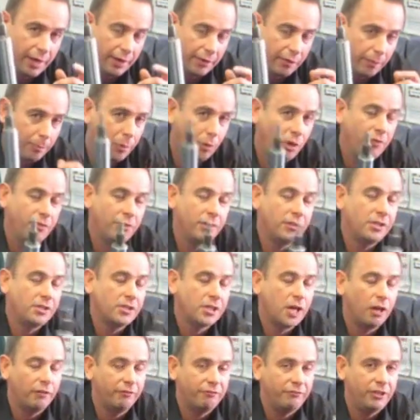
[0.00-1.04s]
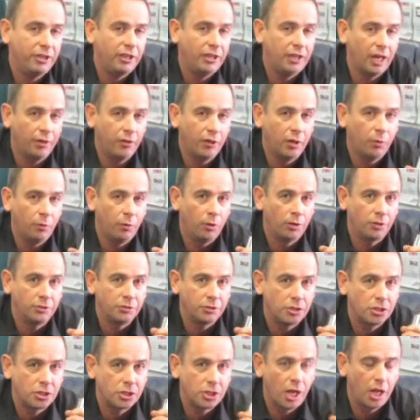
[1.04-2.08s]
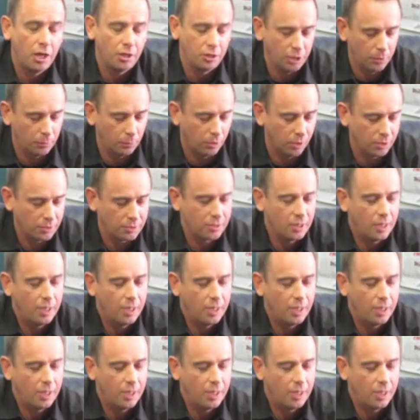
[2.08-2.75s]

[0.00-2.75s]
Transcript: Now the point with this whole video that I wanted to show you